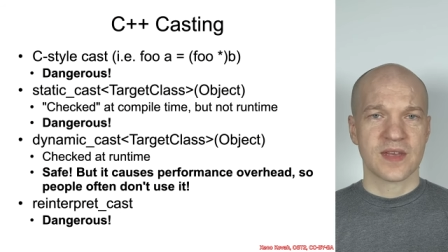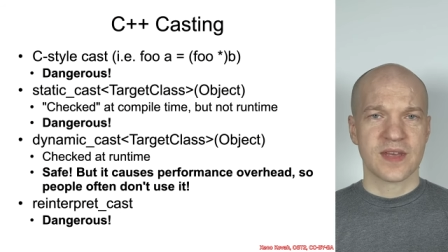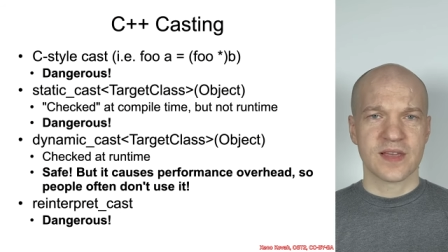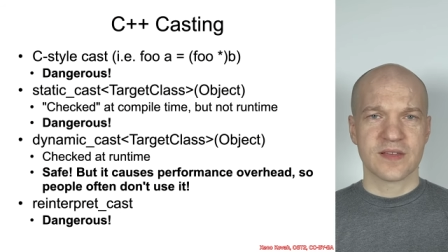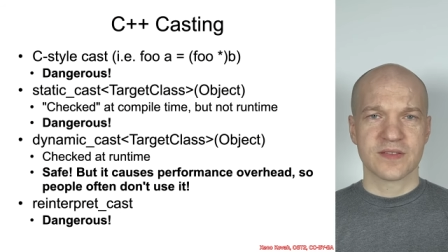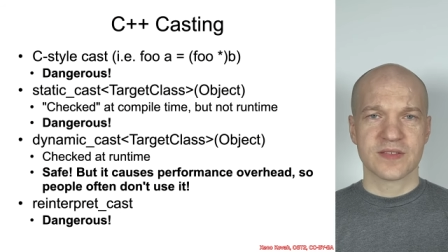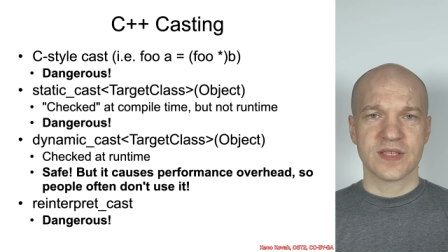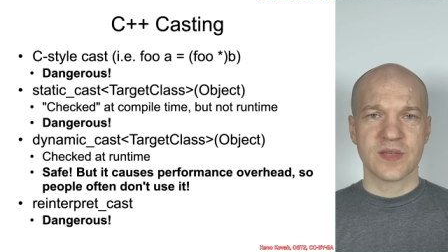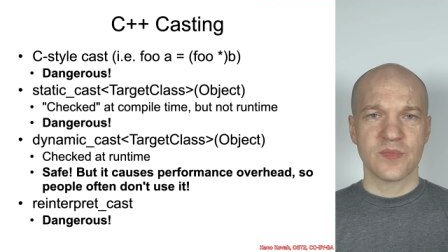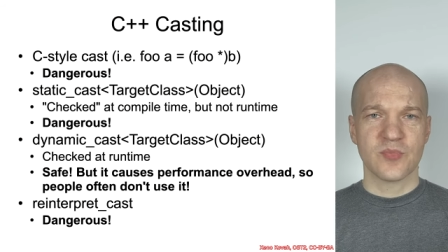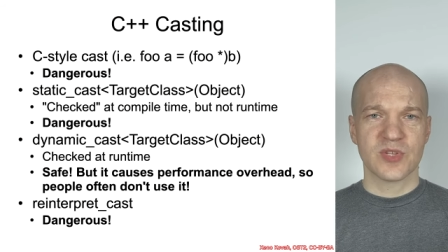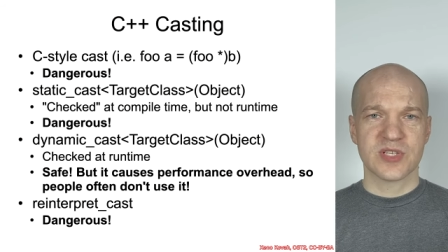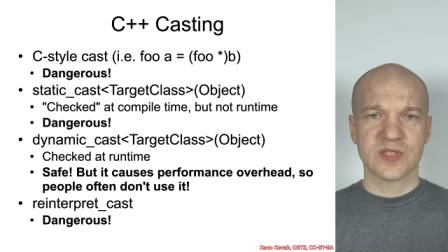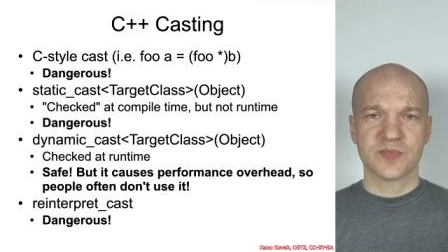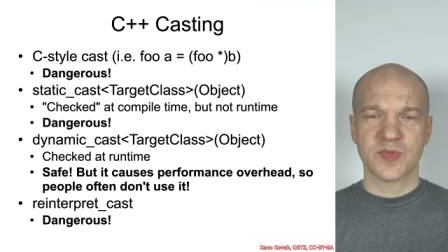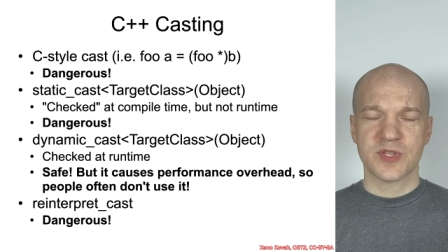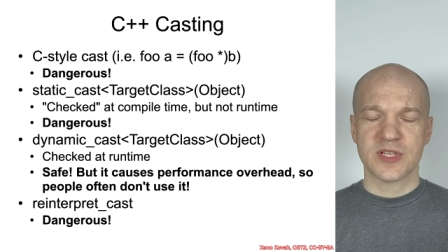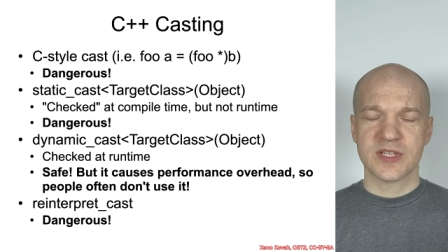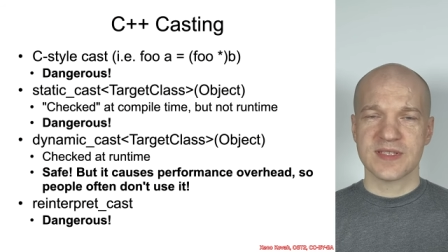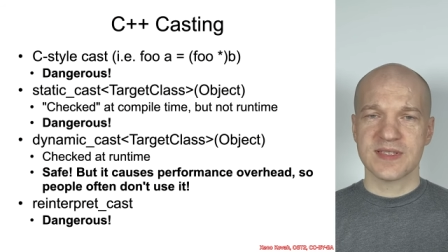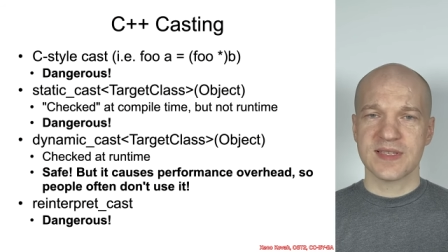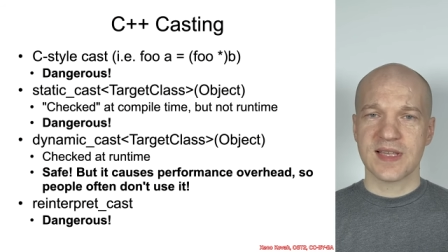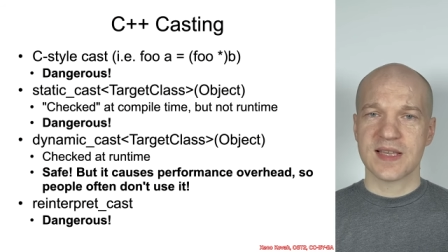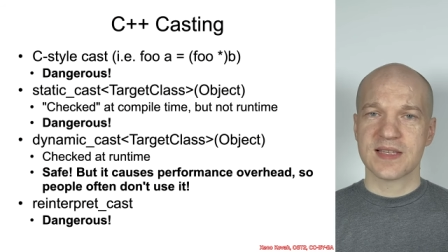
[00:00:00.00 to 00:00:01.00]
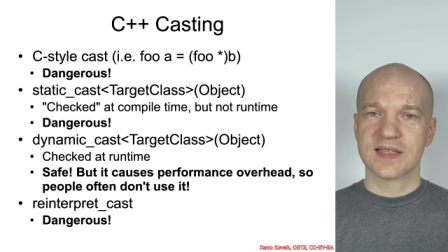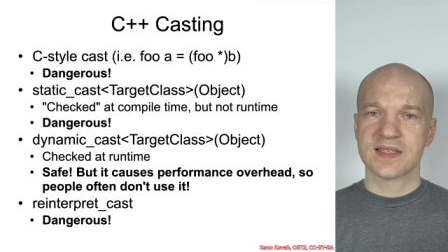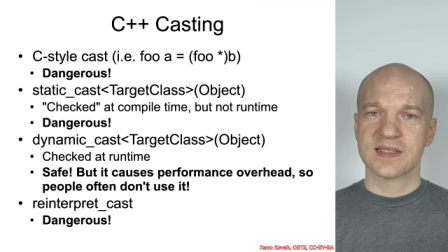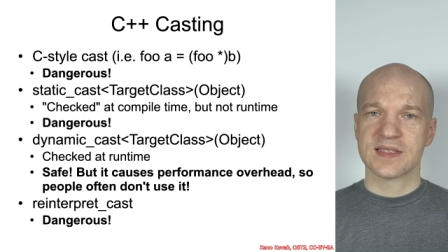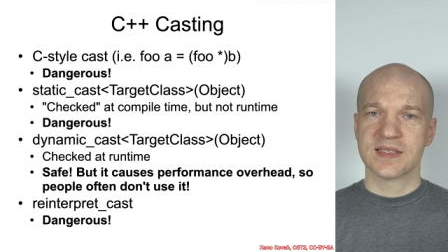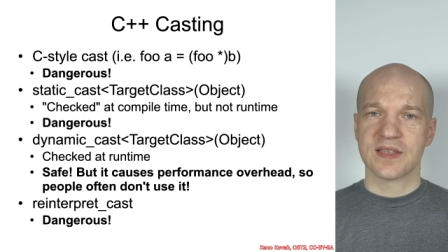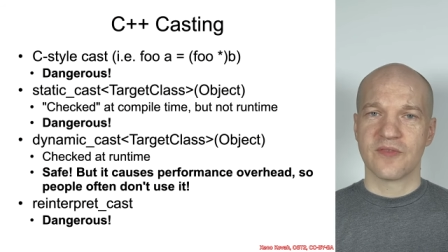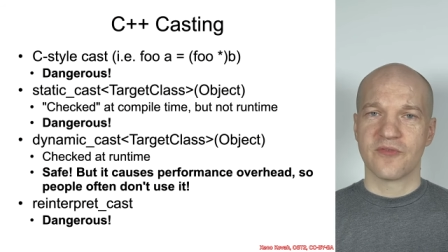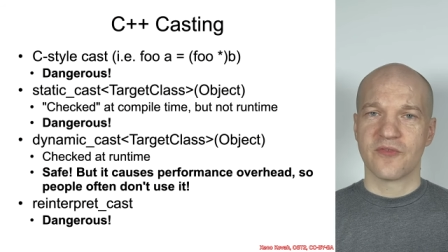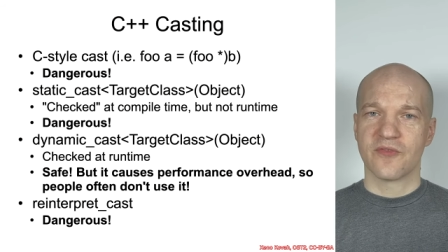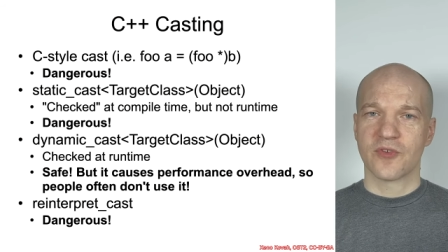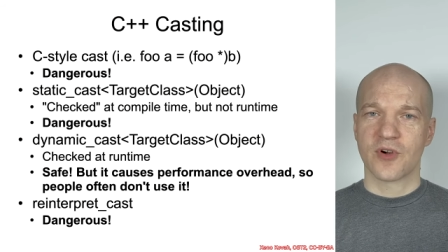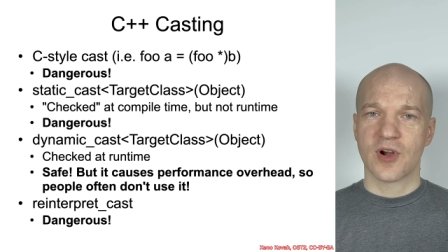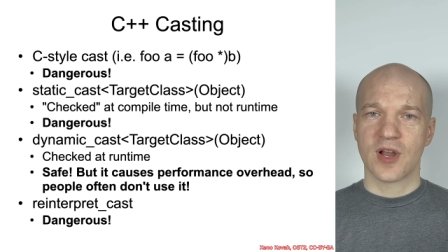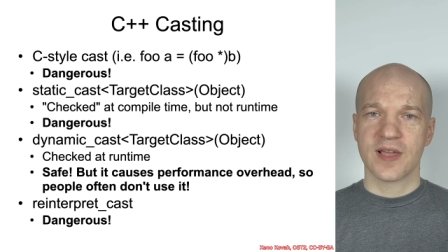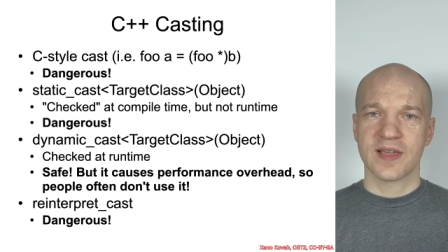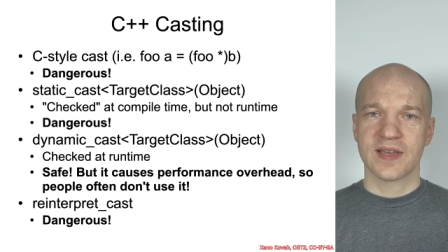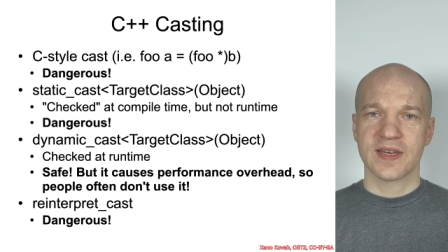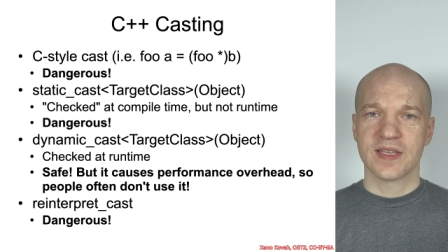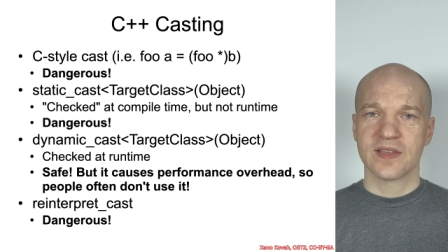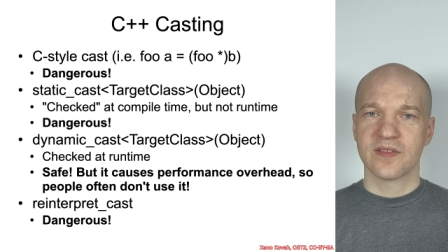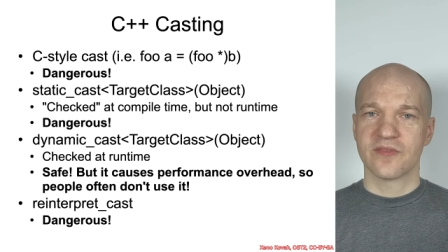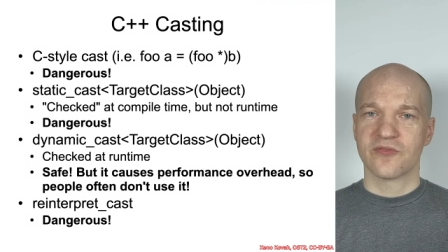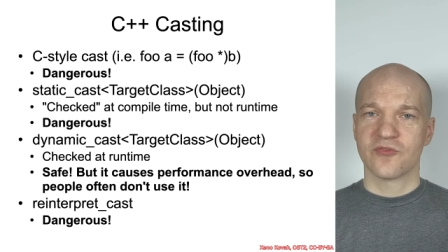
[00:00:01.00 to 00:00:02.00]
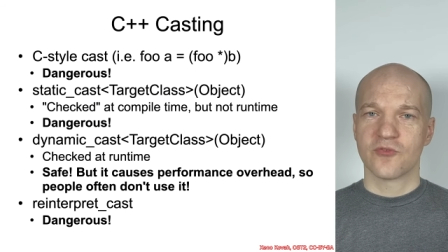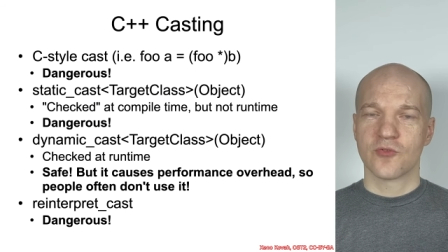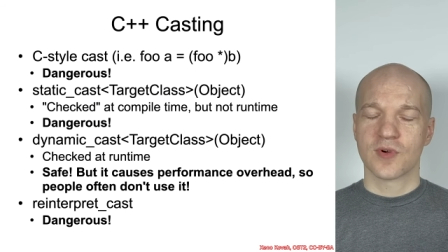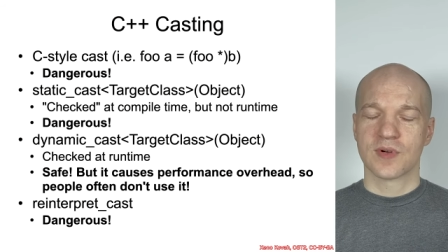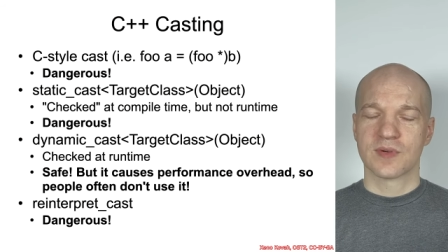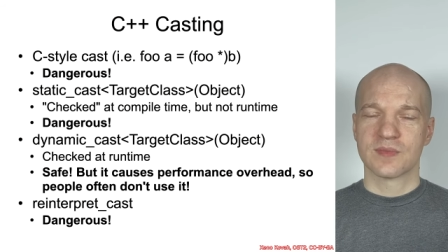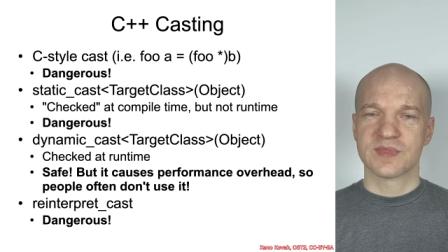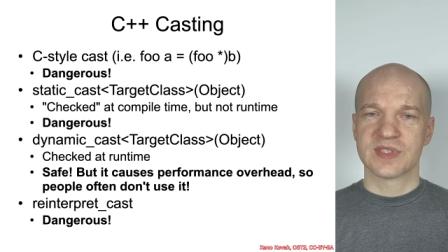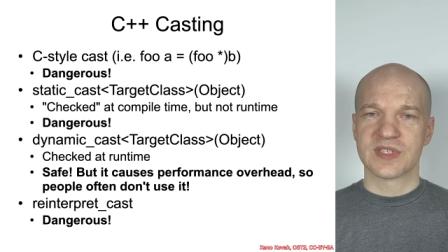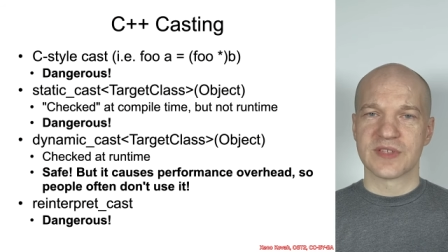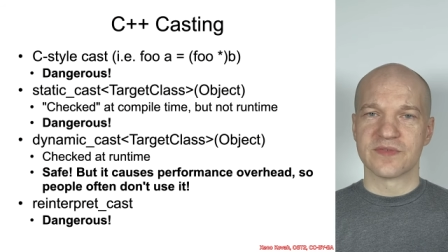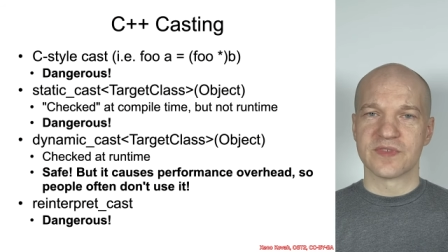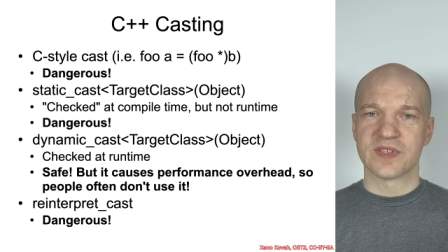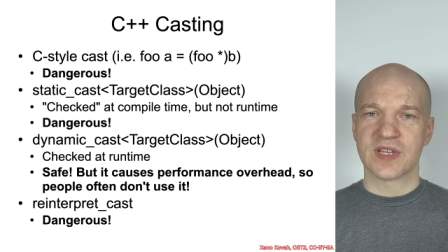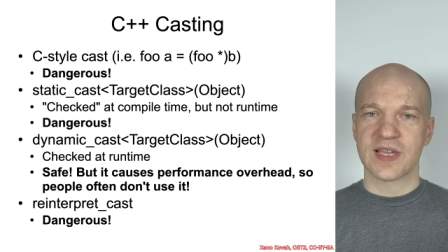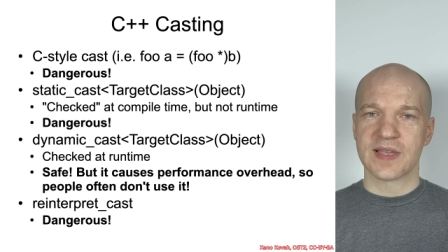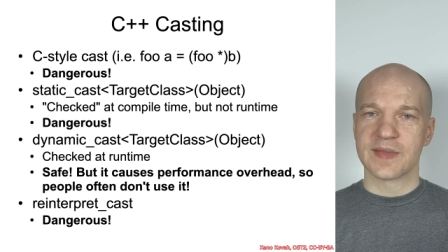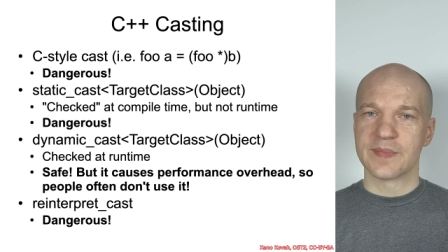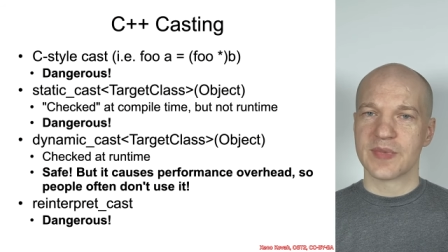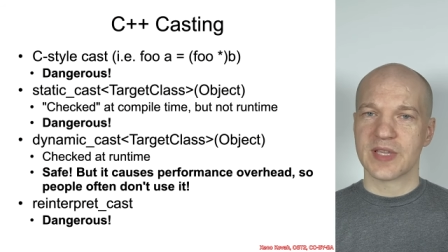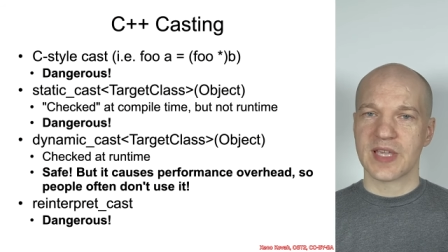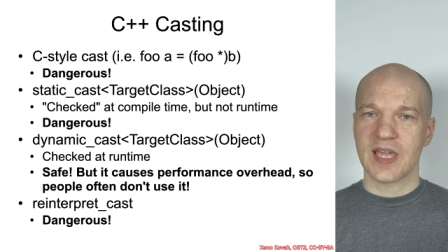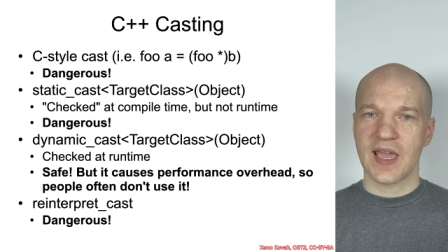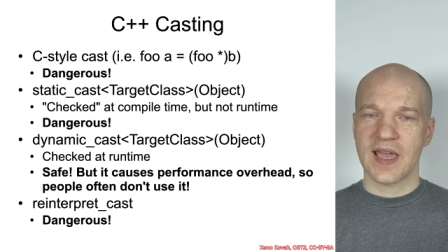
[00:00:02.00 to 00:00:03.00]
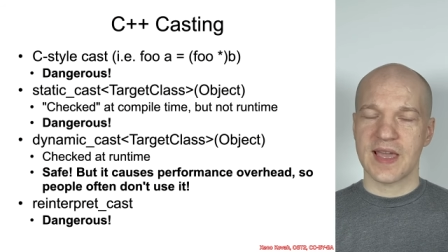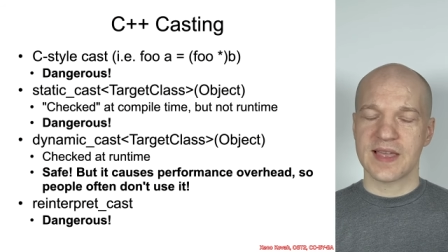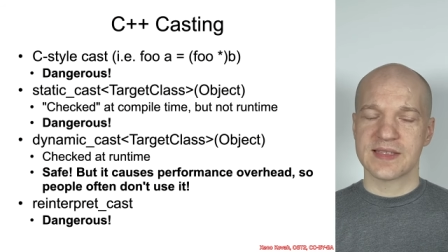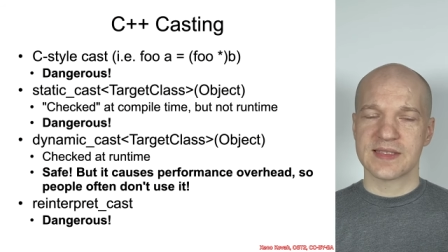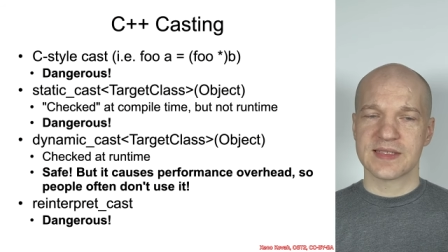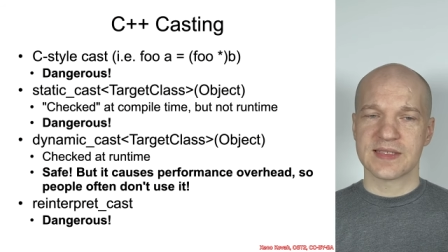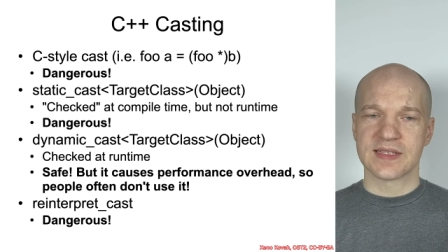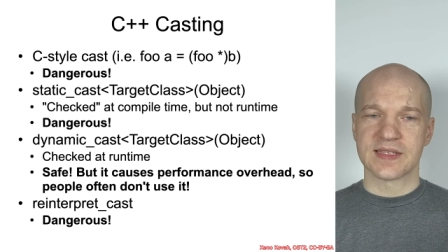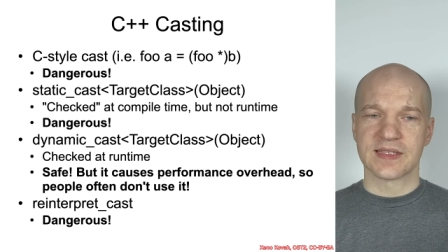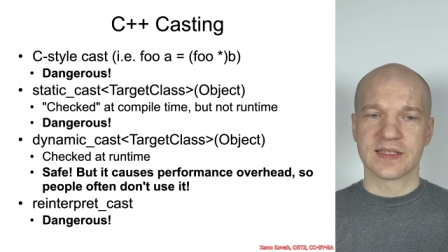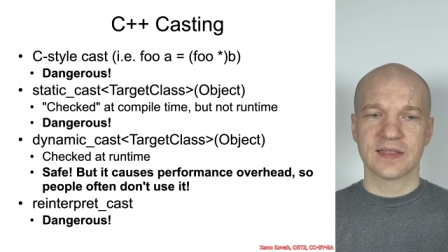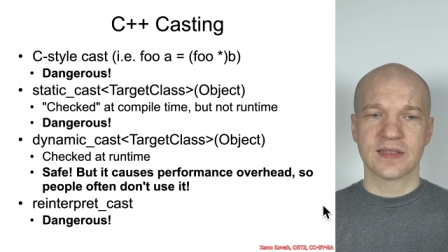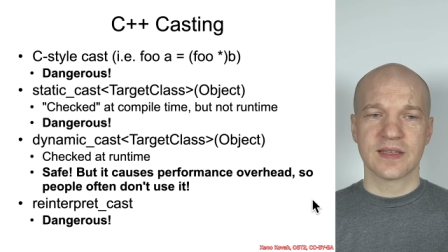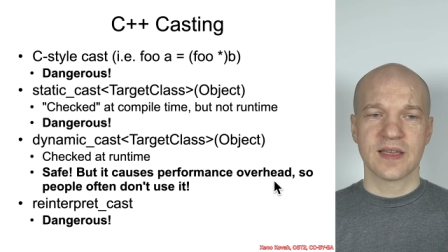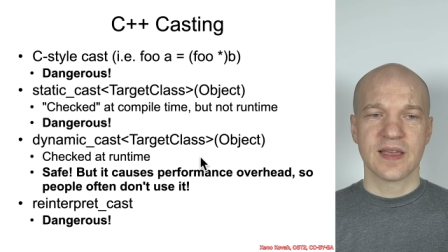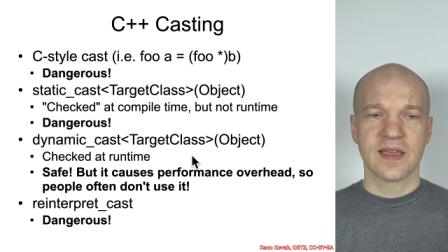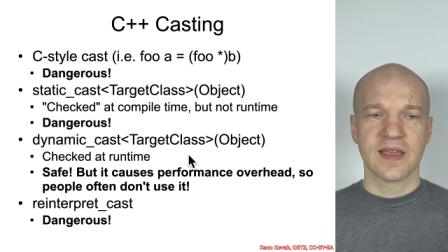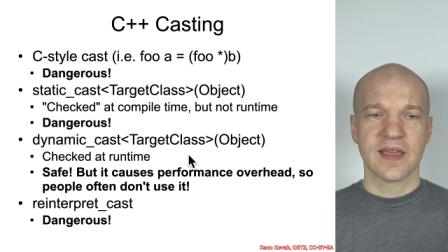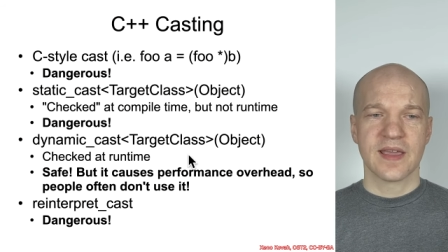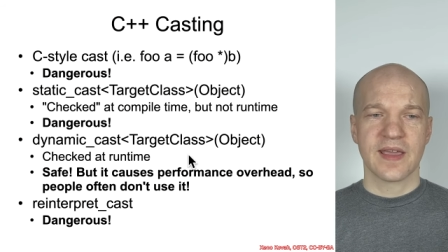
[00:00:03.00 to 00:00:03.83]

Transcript: Now C++ has a variety of forms of type casting,